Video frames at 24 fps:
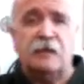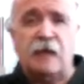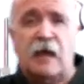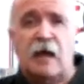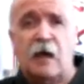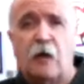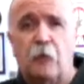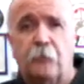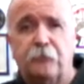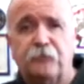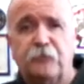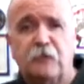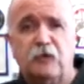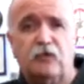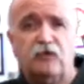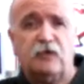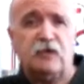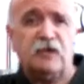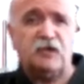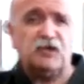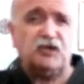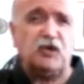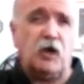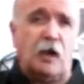Now, you
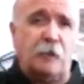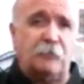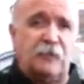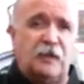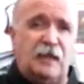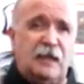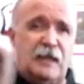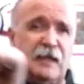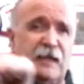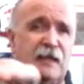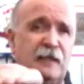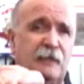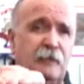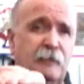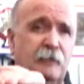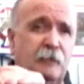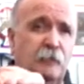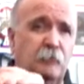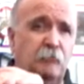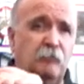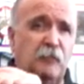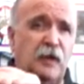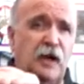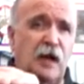can chop
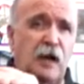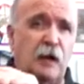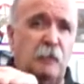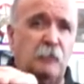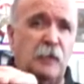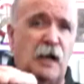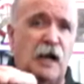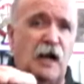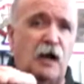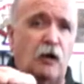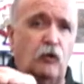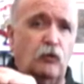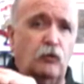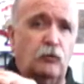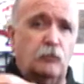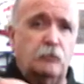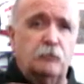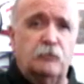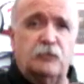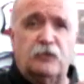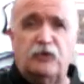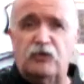in, palm out.